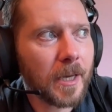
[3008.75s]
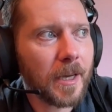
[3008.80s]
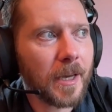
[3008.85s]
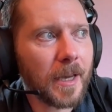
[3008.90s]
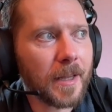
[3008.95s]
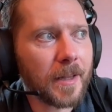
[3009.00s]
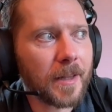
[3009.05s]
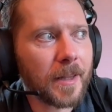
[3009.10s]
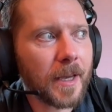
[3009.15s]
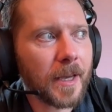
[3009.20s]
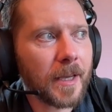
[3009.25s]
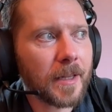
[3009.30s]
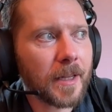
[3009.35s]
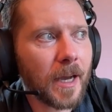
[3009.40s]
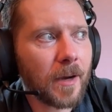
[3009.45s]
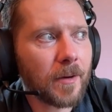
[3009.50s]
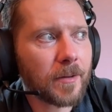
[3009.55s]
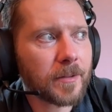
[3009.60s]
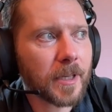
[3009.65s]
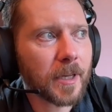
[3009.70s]
And then
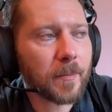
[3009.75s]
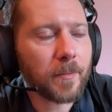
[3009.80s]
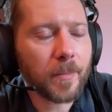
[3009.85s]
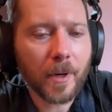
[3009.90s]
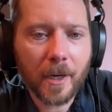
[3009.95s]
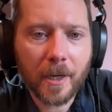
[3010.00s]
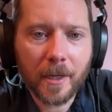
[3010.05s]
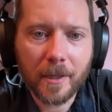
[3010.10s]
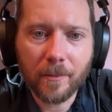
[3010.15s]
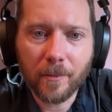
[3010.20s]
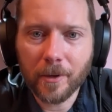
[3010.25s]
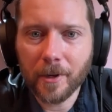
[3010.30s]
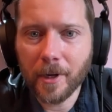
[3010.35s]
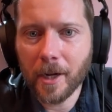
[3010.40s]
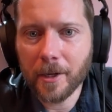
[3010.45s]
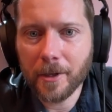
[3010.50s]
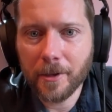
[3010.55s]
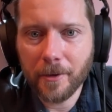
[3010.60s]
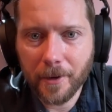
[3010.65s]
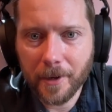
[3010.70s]
I was like, but we're
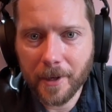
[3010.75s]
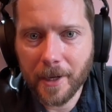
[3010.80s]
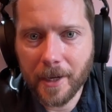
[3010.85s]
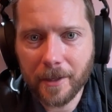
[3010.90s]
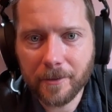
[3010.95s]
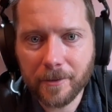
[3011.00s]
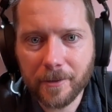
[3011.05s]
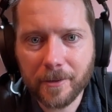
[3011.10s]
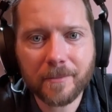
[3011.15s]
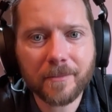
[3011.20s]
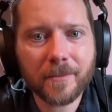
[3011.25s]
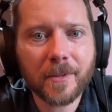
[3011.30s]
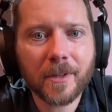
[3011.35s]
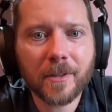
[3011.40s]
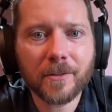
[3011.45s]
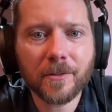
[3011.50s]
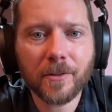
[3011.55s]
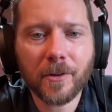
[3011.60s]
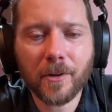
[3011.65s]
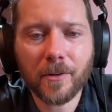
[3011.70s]
not curing cancer.
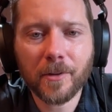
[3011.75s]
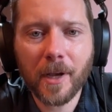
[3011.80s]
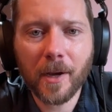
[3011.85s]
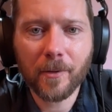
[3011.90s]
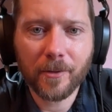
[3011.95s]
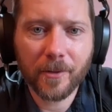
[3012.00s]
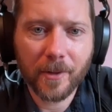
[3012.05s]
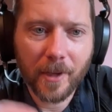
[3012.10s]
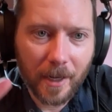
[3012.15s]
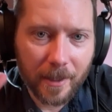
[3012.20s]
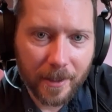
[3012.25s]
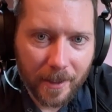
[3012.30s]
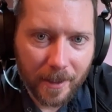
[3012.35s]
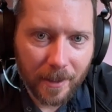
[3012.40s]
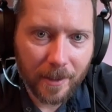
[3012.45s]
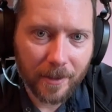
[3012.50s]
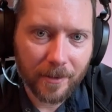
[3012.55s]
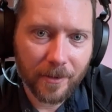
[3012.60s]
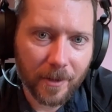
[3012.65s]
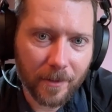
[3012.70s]
So that was the
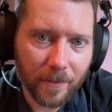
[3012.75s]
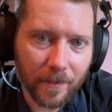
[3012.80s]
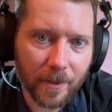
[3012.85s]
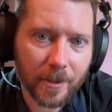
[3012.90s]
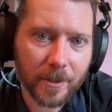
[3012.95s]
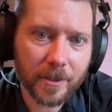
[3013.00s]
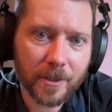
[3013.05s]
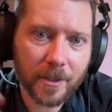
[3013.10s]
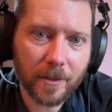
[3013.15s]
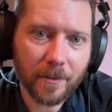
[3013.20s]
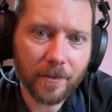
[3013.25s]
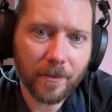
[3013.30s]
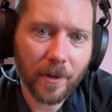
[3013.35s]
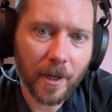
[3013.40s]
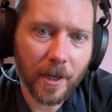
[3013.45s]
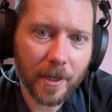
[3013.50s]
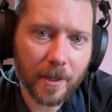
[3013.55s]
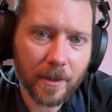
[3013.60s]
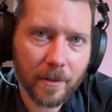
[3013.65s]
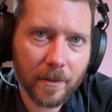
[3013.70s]
idealistic version of
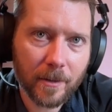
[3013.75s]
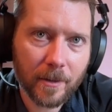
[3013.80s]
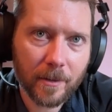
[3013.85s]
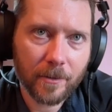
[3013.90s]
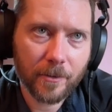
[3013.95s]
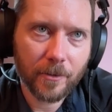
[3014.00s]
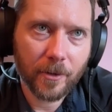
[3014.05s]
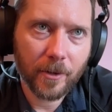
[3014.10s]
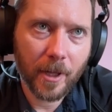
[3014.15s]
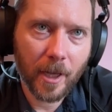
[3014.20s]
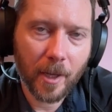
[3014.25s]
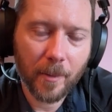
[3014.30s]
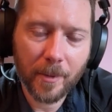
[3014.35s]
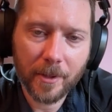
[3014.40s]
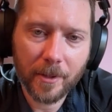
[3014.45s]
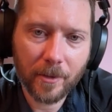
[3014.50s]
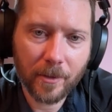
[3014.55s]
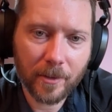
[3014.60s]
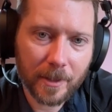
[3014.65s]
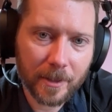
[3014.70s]
like, shouldn't I
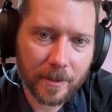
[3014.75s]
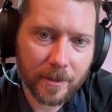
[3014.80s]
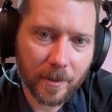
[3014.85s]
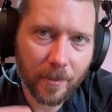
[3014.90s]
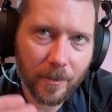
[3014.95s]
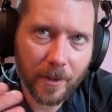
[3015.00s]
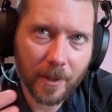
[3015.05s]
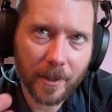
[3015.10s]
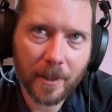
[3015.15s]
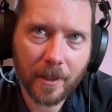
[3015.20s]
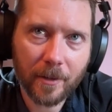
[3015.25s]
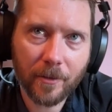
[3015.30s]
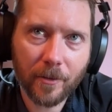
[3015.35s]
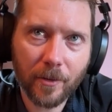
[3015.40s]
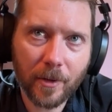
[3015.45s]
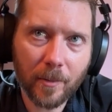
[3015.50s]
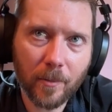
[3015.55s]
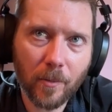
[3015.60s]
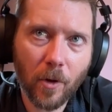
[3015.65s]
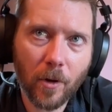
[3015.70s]
be doing something that's
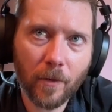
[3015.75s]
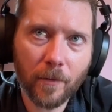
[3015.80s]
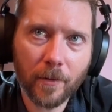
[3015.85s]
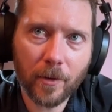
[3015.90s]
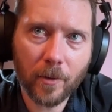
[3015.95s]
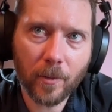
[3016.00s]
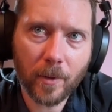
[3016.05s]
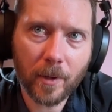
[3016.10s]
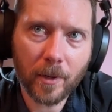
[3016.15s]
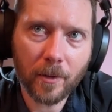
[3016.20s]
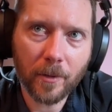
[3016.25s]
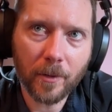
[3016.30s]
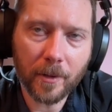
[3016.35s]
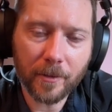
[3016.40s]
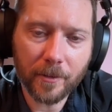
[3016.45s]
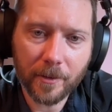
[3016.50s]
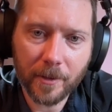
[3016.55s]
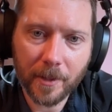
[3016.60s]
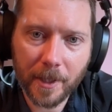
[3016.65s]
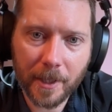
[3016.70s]
doing more for the world than
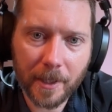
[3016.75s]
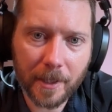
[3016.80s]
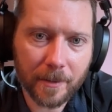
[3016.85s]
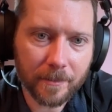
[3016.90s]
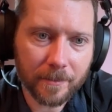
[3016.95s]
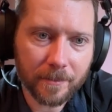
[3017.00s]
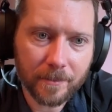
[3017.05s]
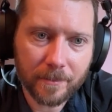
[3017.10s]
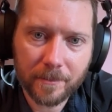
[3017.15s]
slinging